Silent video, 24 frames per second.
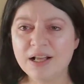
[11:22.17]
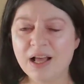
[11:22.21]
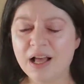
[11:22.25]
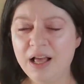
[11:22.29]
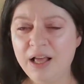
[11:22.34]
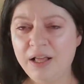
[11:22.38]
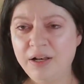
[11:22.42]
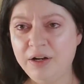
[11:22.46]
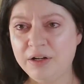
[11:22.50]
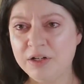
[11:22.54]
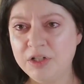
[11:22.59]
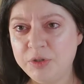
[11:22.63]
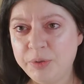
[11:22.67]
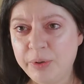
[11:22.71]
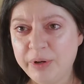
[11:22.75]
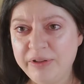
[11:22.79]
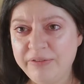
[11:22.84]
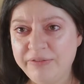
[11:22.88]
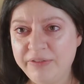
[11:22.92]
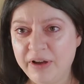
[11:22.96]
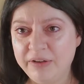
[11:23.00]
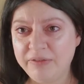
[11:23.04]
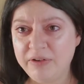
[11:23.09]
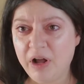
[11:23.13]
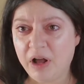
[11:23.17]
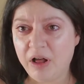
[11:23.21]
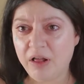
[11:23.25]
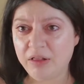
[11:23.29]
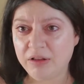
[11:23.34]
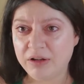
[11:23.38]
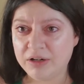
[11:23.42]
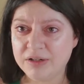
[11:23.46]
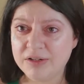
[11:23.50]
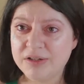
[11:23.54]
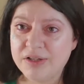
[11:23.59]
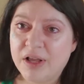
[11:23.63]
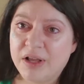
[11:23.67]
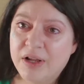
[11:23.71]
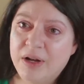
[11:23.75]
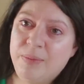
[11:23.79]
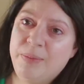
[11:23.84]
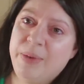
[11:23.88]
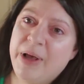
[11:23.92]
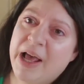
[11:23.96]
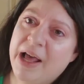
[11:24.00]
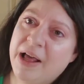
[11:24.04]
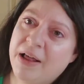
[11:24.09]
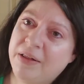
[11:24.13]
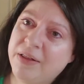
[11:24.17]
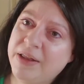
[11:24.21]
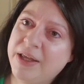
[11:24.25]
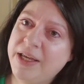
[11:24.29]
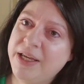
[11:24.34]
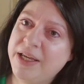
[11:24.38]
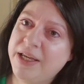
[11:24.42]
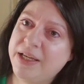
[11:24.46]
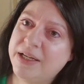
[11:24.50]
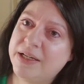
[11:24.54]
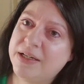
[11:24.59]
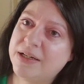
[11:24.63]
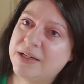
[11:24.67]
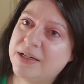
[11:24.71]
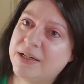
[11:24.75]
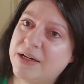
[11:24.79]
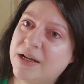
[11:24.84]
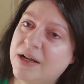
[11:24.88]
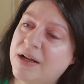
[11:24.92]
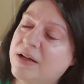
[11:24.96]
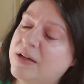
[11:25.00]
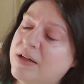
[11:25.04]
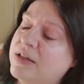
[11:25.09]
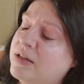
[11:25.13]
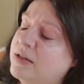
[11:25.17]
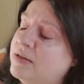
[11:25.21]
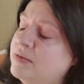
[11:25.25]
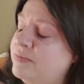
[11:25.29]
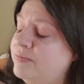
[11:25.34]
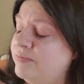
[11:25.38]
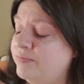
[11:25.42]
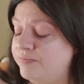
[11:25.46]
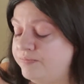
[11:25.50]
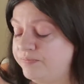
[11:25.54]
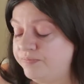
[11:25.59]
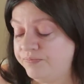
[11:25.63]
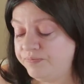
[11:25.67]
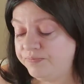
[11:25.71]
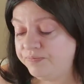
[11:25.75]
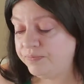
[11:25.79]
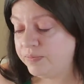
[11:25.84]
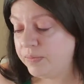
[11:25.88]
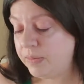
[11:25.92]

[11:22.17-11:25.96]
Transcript: $125 on a palette. Um,